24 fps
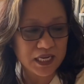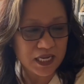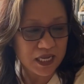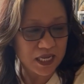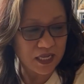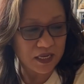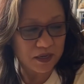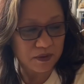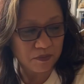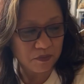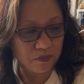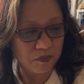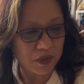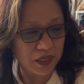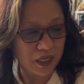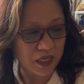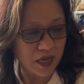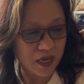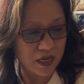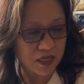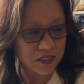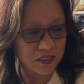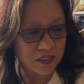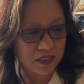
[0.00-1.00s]
it
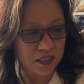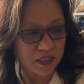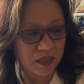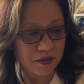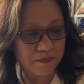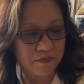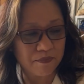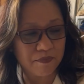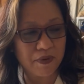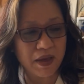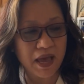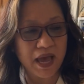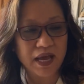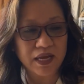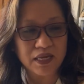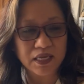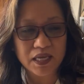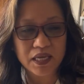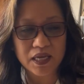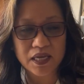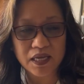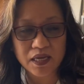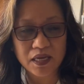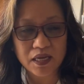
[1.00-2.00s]
because the
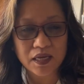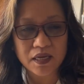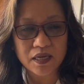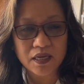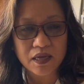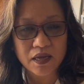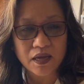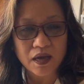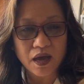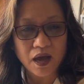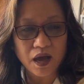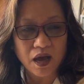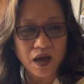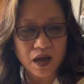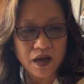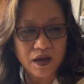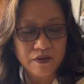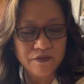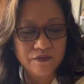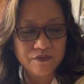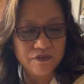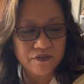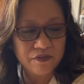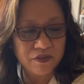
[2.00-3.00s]
backing
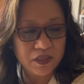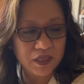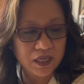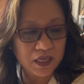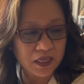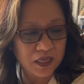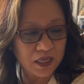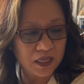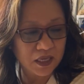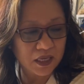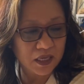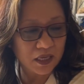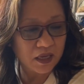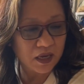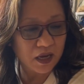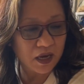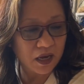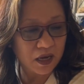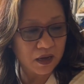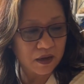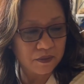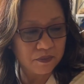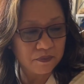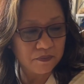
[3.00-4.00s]
of the
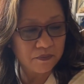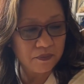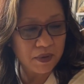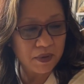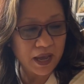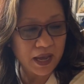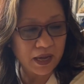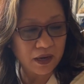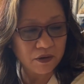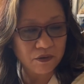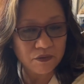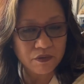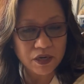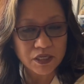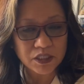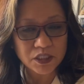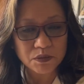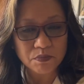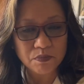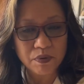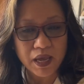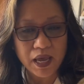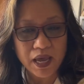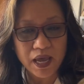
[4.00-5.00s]
backrest
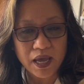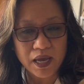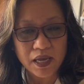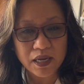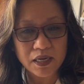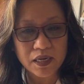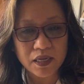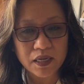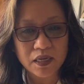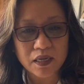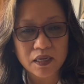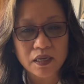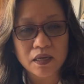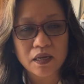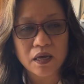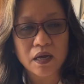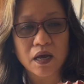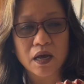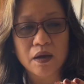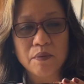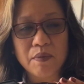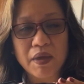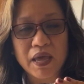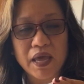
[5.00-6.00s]
pad
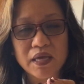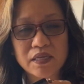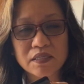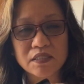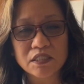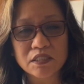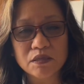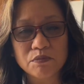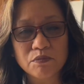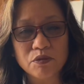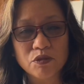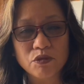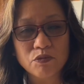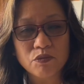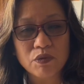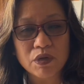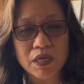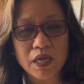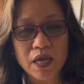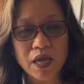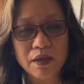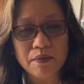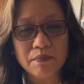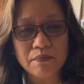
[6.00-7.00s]
has some
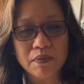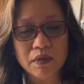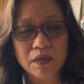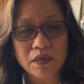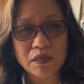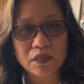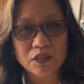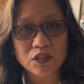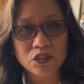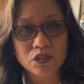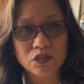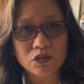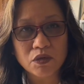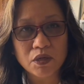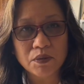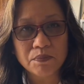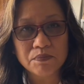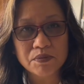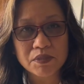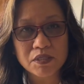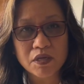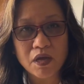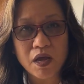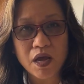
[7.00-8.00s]
3M
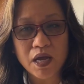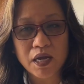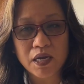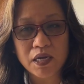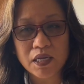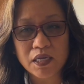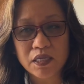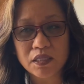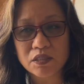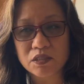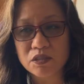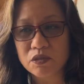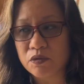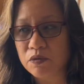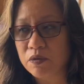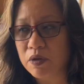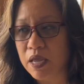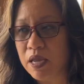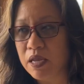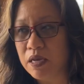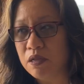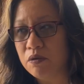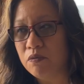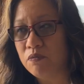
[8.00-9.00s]
strips on it. So
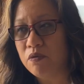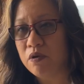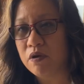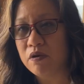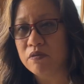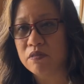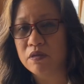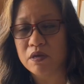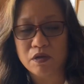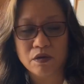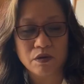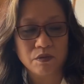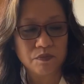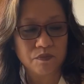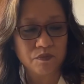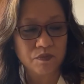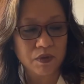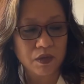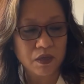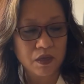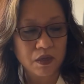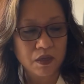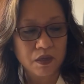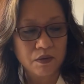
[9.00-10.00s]
anywhere that you're
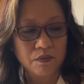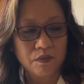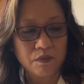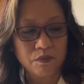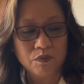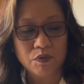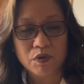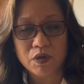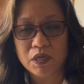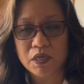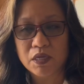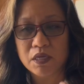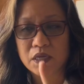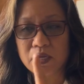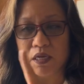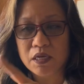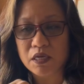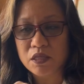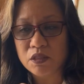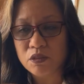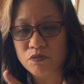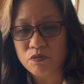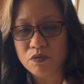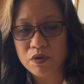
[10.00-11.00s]
putting any
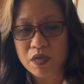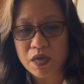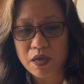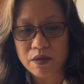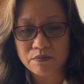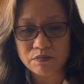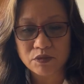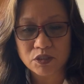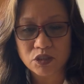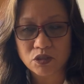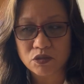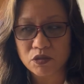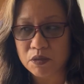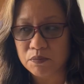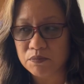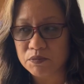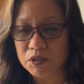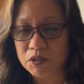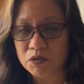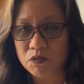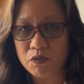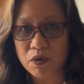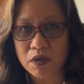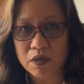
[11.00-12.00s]
3M strips,
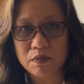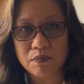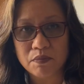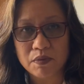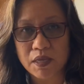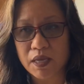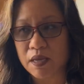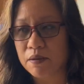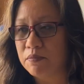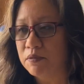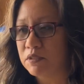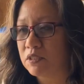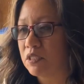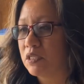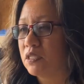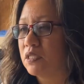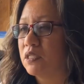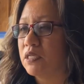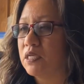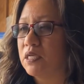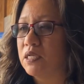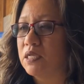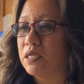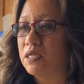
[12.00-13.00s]
you want to be able to
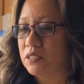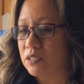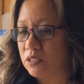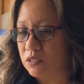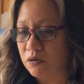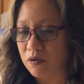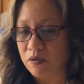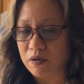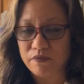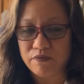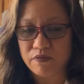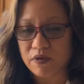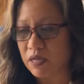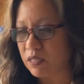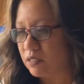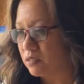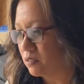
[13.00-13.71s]
clean it. So I've got